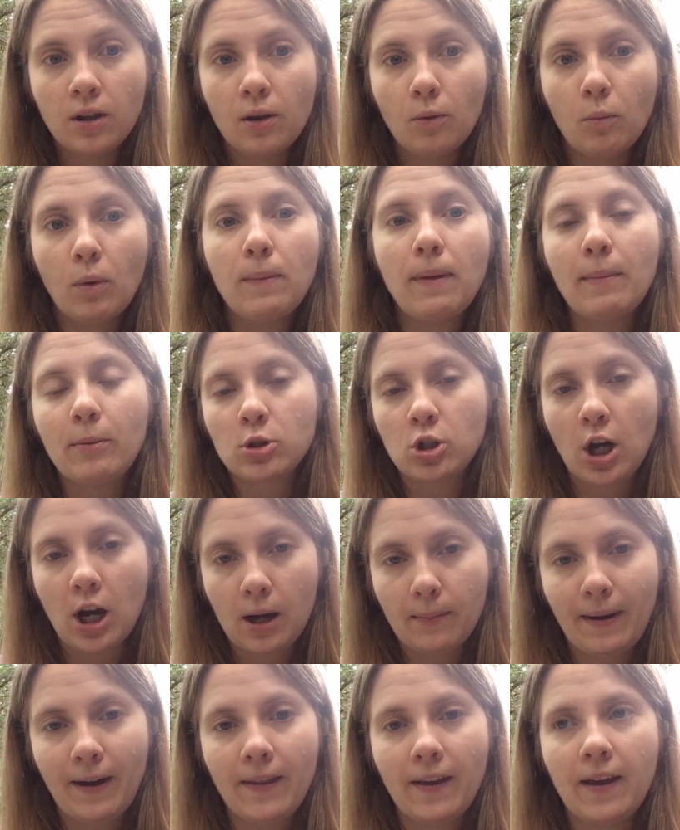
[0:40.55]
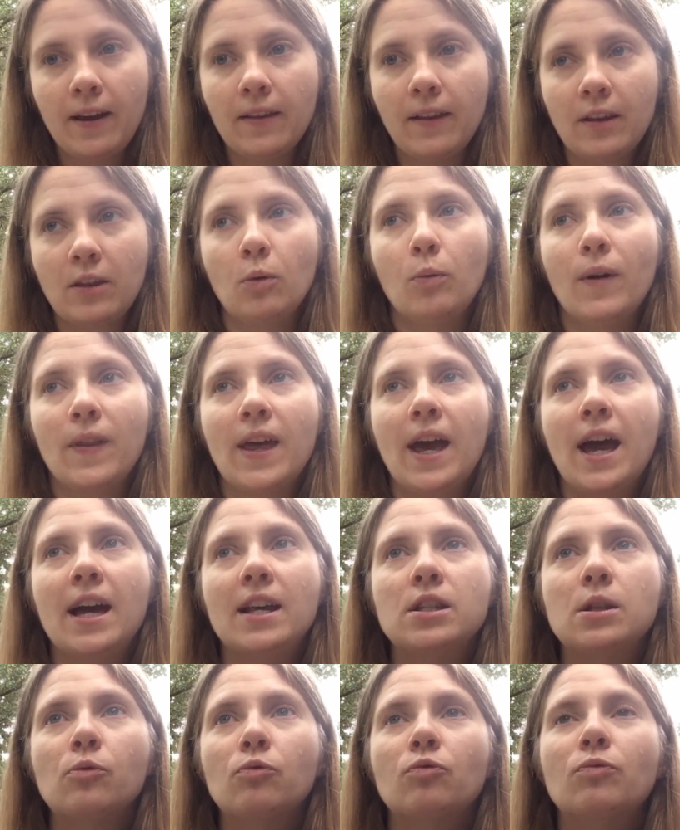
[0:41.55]
when people talk about it, like the one that
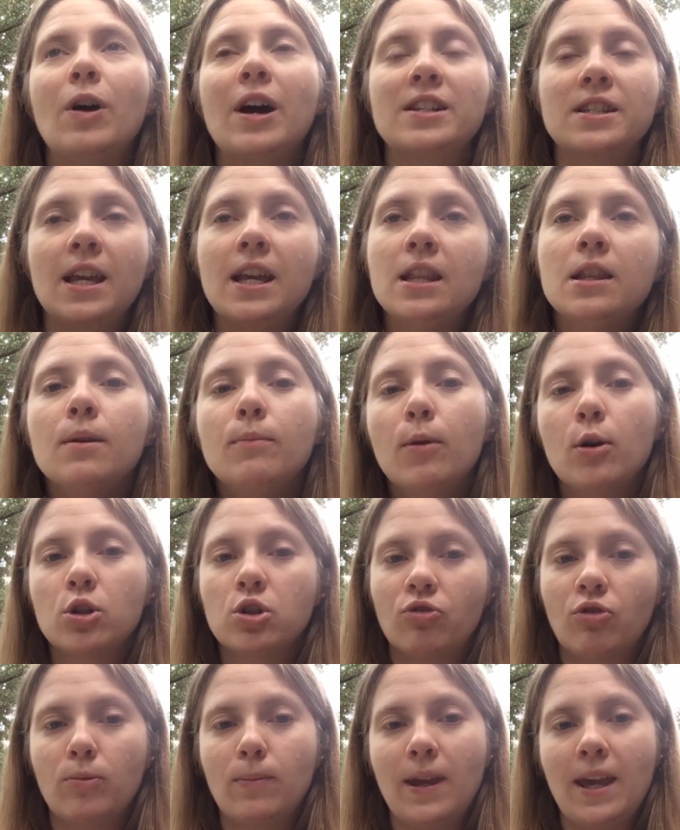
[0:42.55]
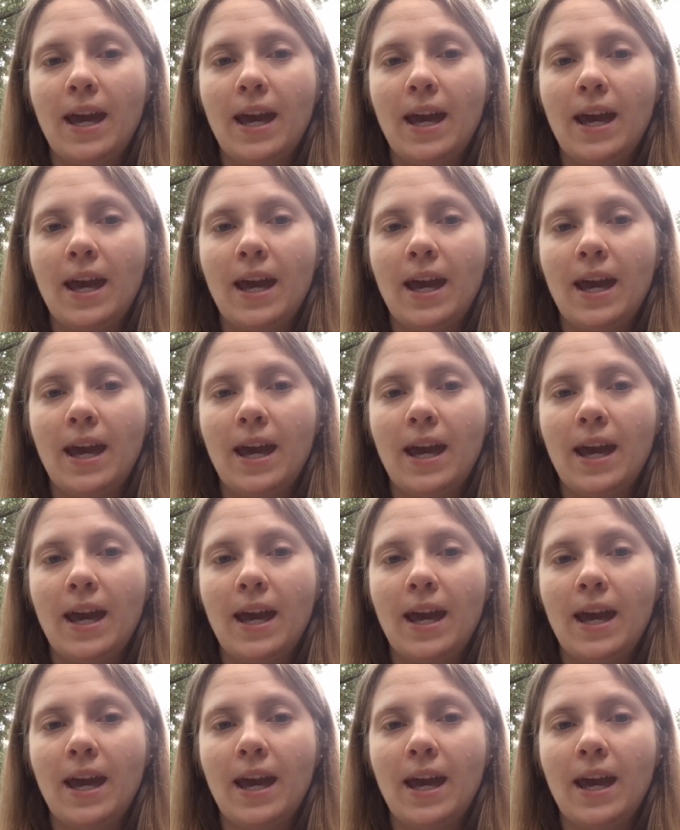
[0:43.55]
has resonated the most for me,